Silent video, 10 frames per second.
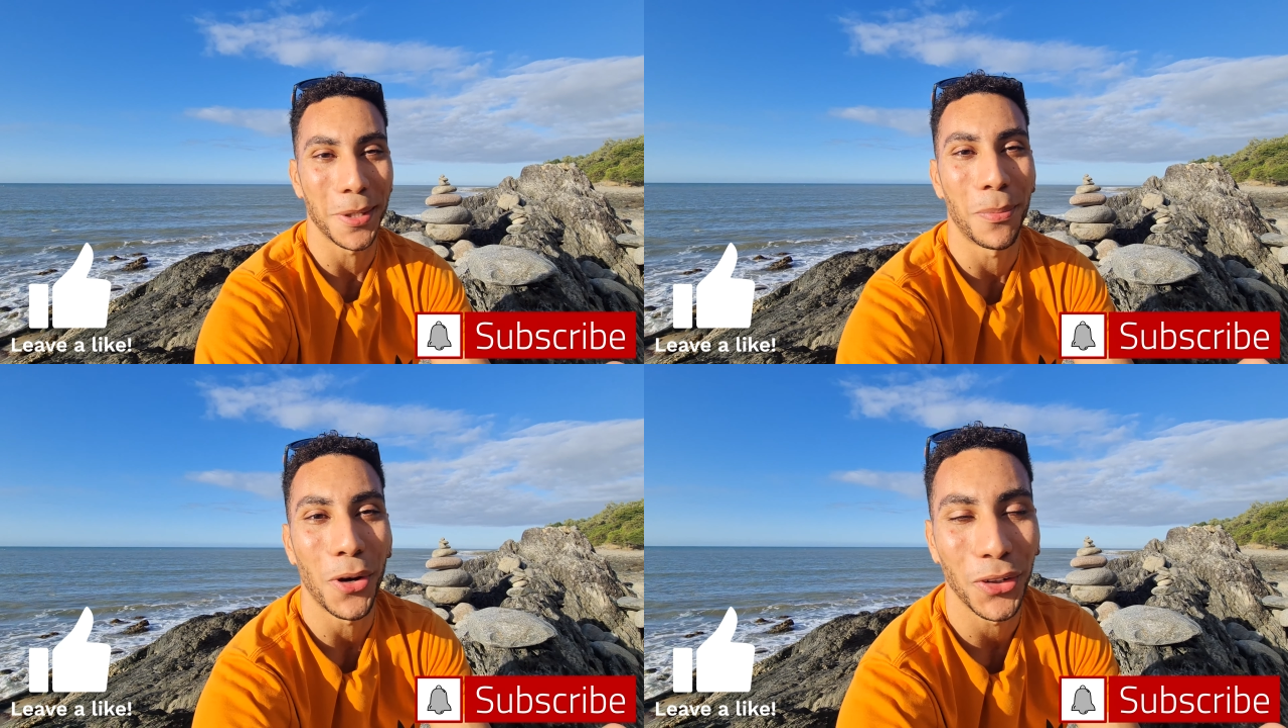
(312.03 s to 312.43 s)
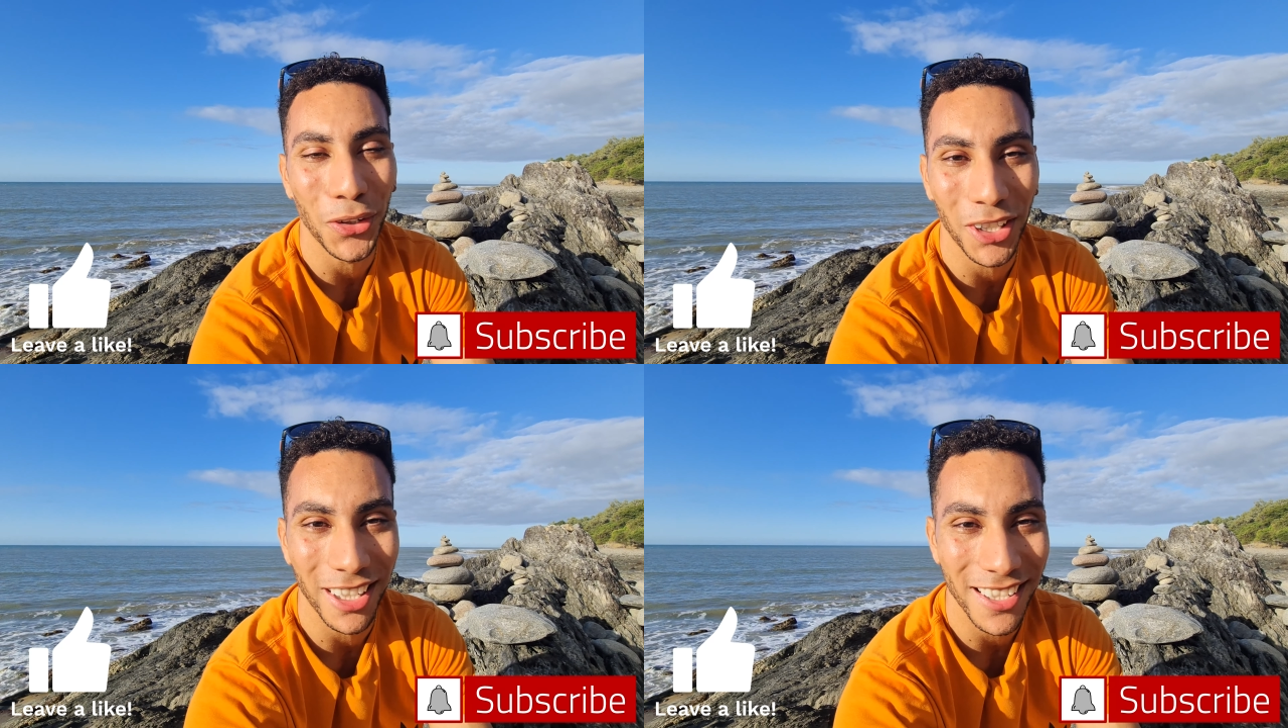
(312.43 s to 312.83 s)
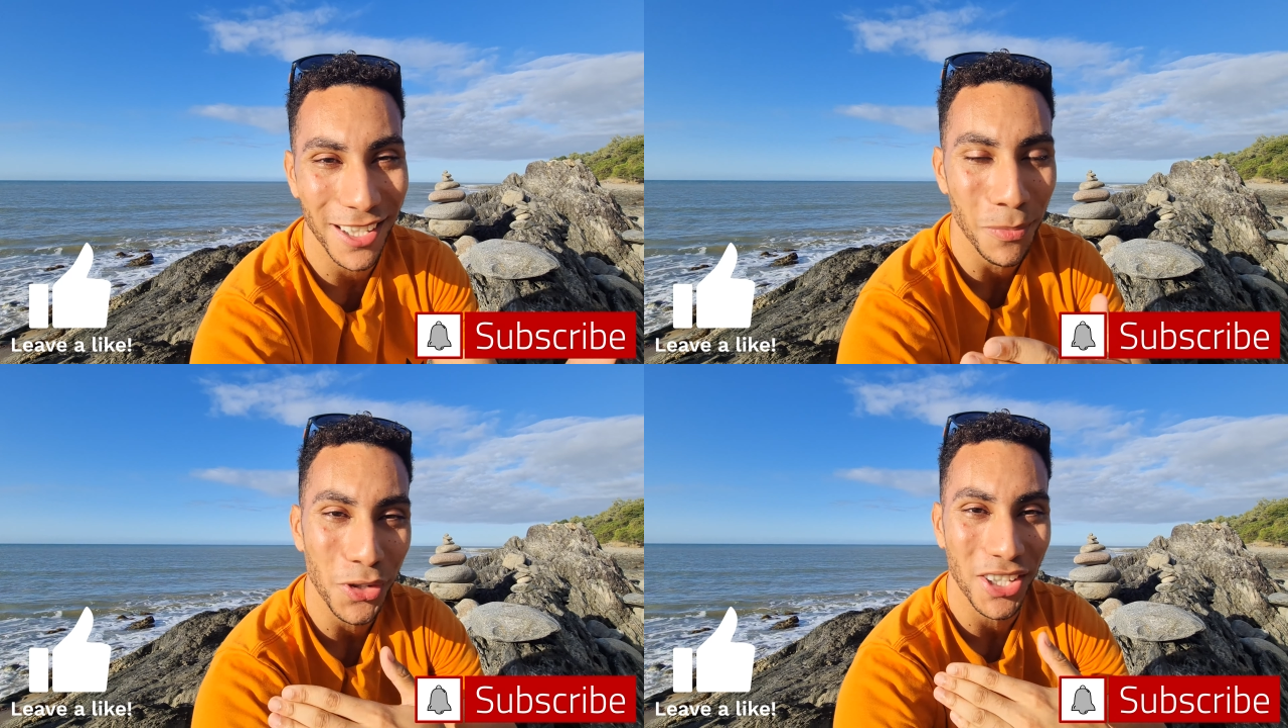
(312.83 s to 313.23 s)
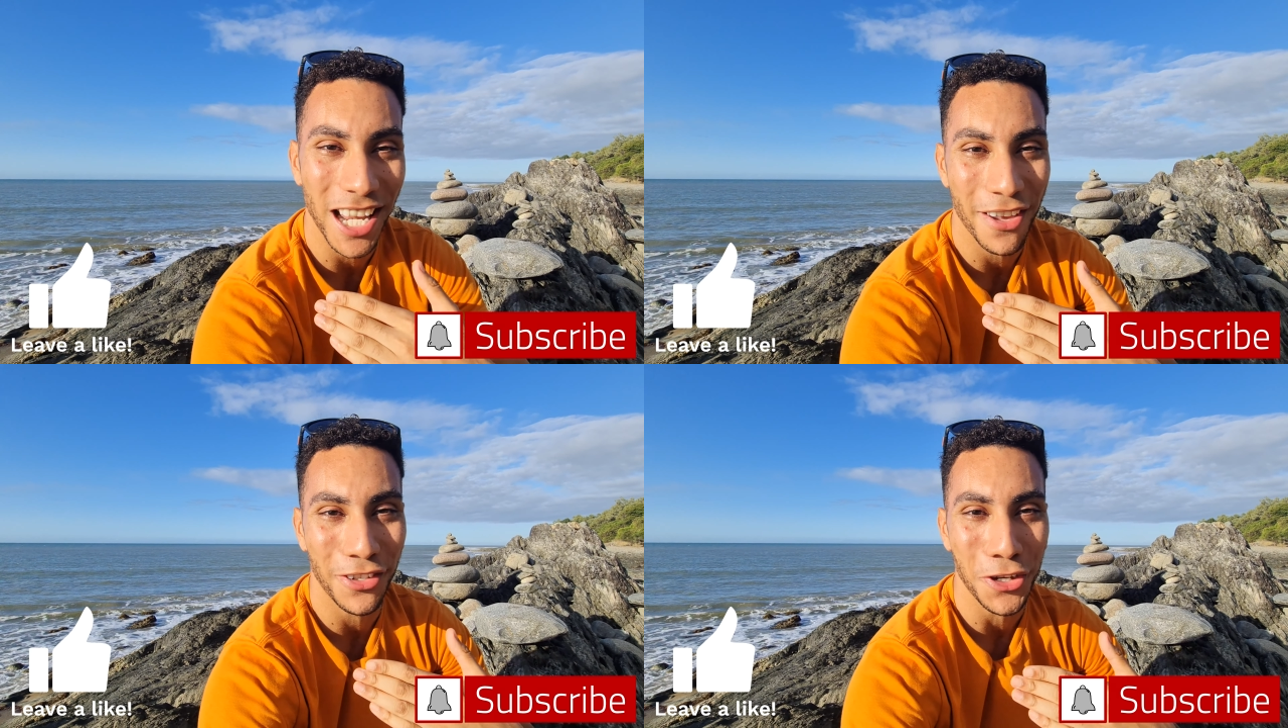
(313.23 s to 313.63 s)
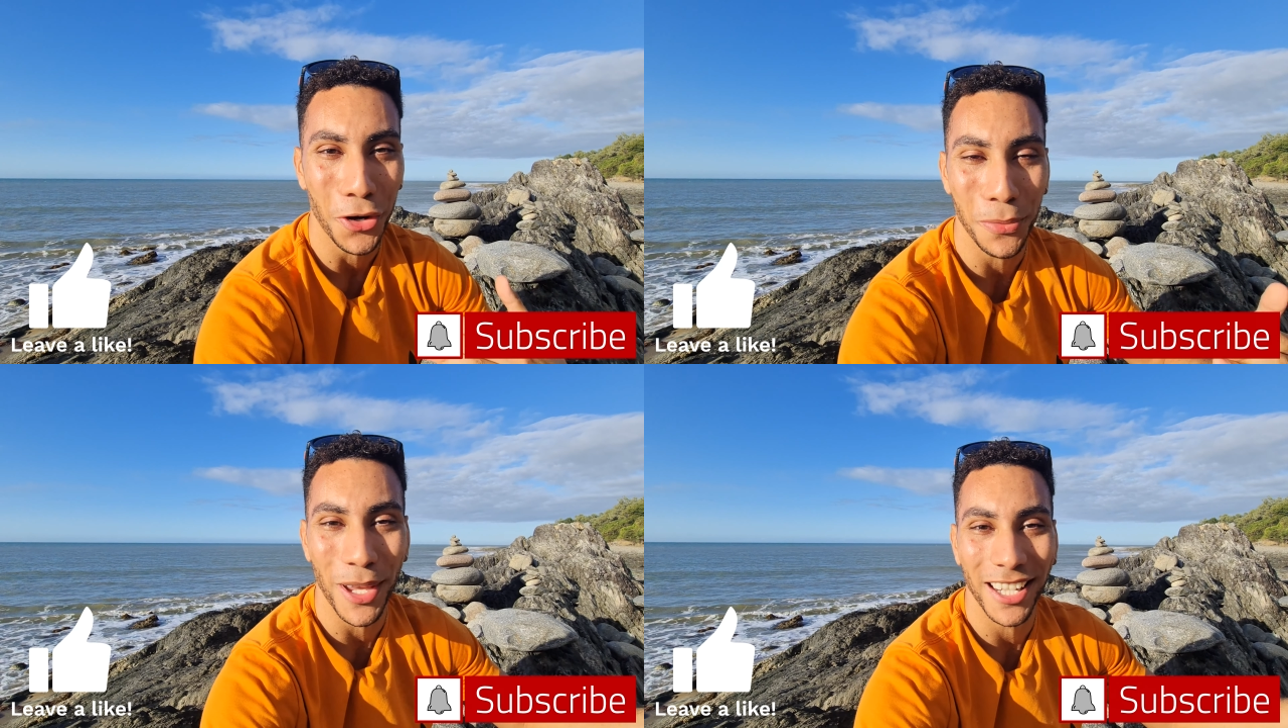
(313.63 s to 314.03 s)
to Port Douglas as much as I've
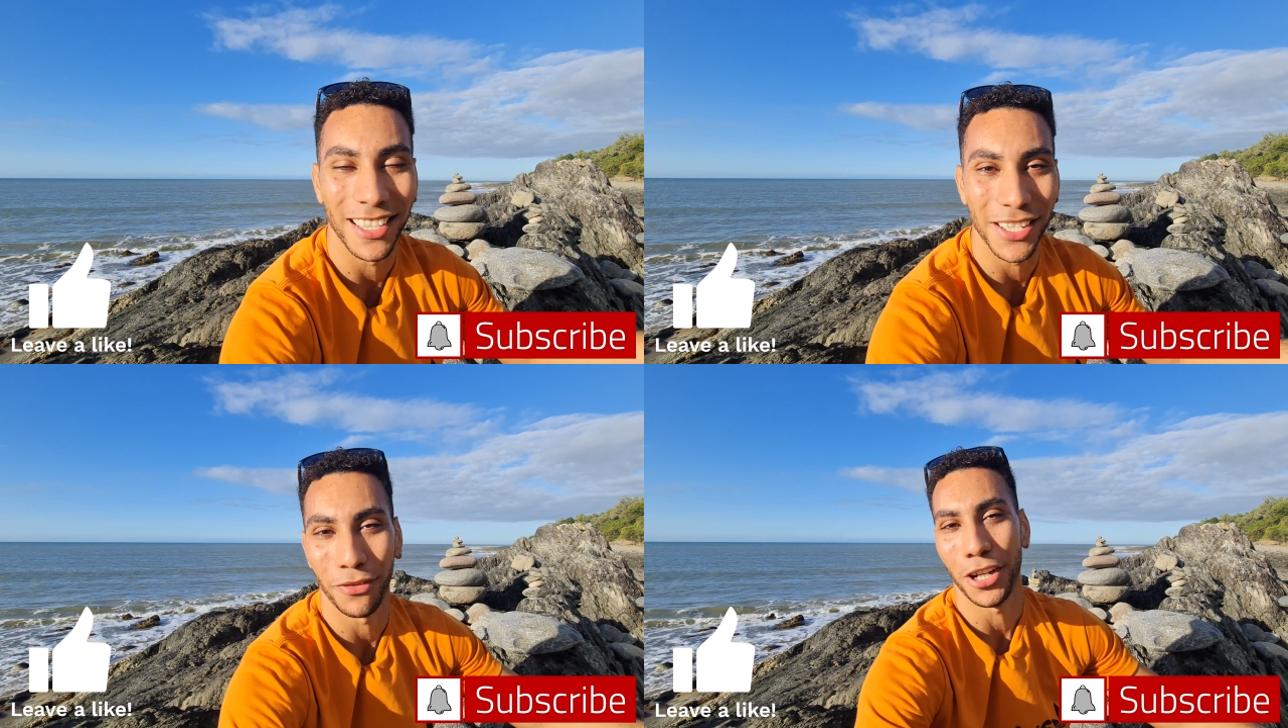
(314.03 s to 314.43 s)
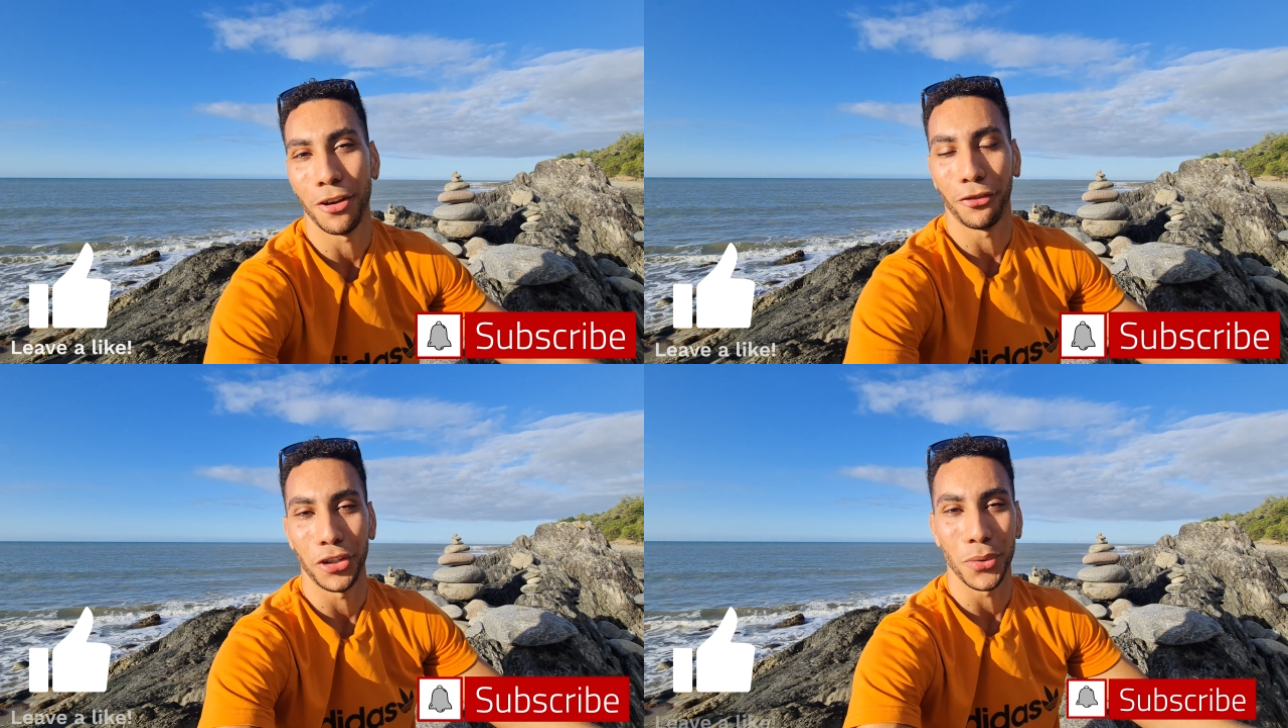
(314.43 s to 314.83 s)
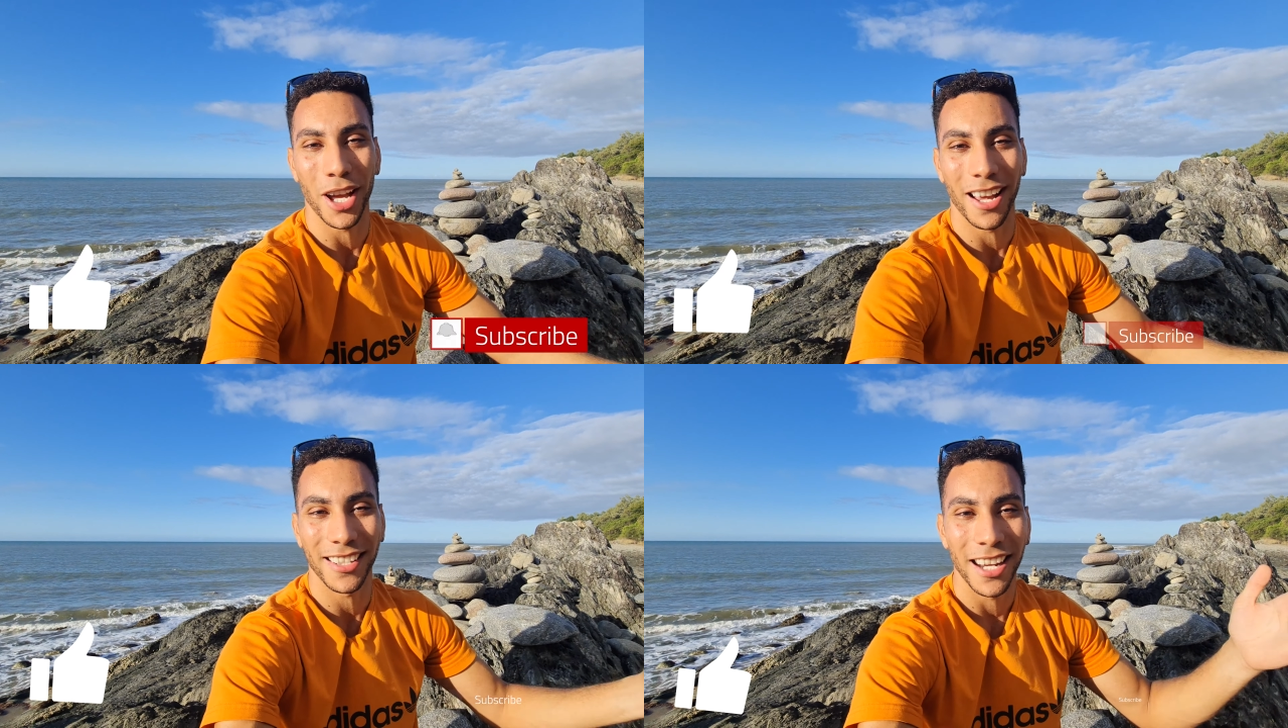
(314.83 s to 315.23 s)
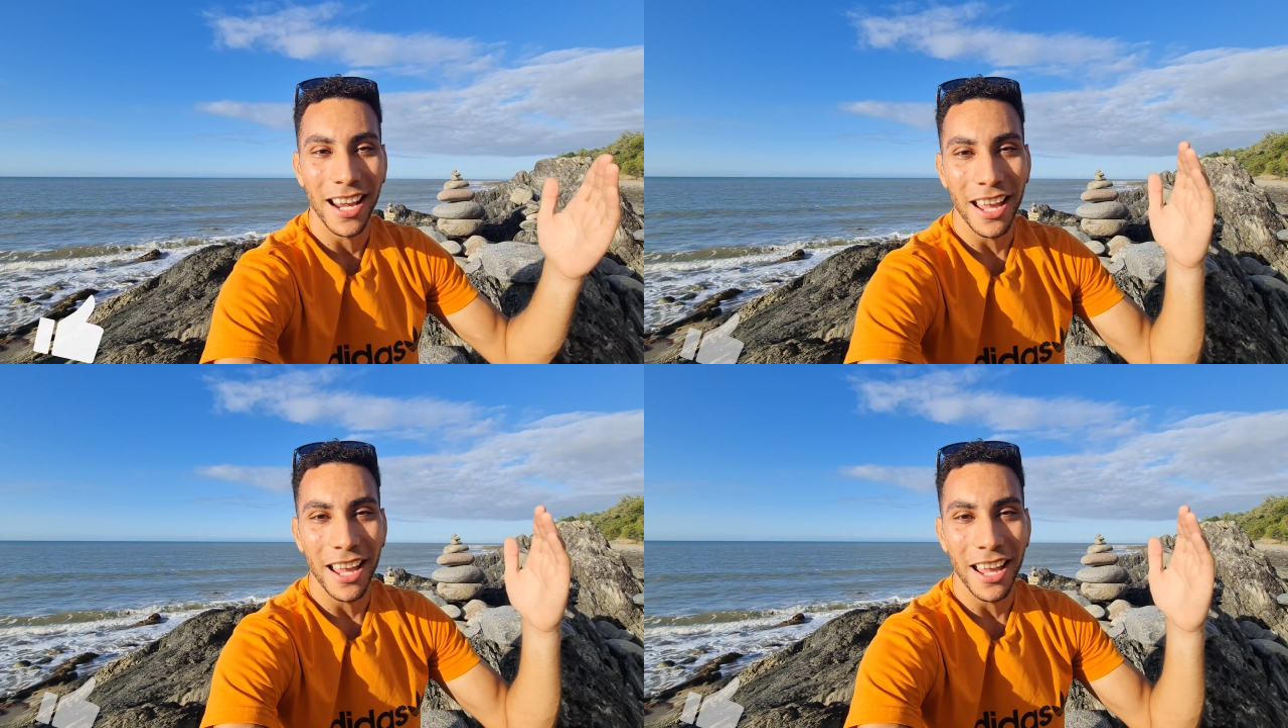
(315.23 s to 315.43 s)
enjoyed making this video for you guys.